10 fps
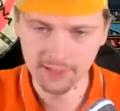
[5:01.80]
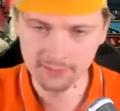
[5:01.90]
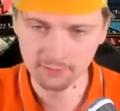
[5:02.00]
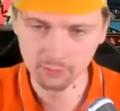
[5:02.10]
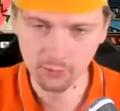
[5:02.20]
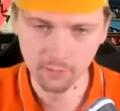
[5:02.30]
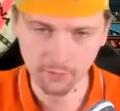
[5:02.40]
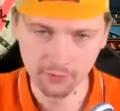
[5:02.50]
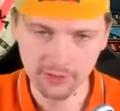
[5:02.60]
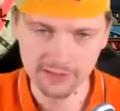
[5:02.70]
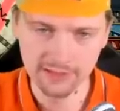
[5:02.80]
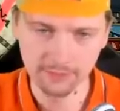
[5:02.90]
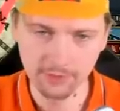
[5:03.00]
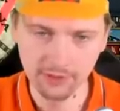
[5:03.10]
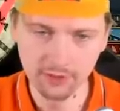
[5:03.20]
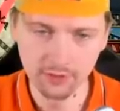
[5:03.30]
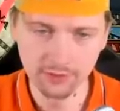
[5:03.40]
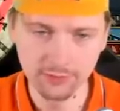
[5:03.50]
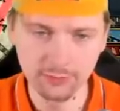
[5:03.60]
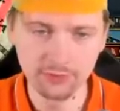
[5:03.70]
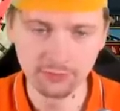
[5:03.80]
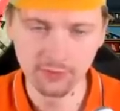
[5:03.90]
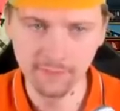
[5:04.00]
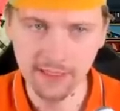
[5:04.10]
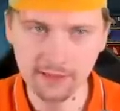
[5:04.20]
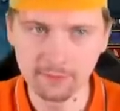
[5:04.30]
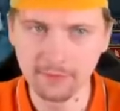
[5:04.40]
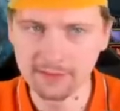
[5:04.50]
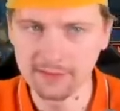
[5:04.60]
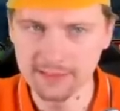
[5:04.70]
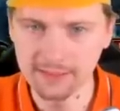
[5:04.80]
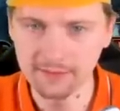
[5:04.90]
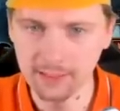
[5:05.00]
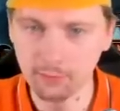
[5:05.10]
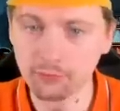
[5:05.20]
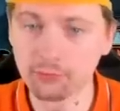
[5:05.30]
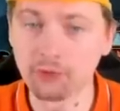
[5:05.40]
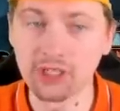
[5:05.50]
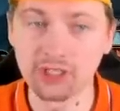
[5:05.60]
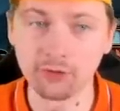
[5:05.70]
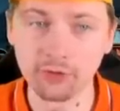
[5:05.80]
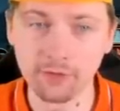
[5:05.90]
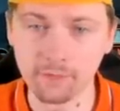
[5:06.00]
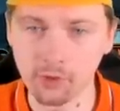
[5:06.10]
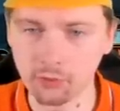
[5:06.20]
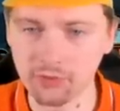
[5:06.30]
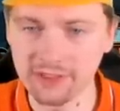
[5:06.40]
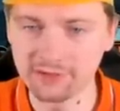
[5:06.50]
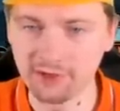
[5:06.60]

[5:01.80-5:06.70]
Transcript: stacks will go for Nizza, because we need to defend, but at the same time want to rush another fort, which is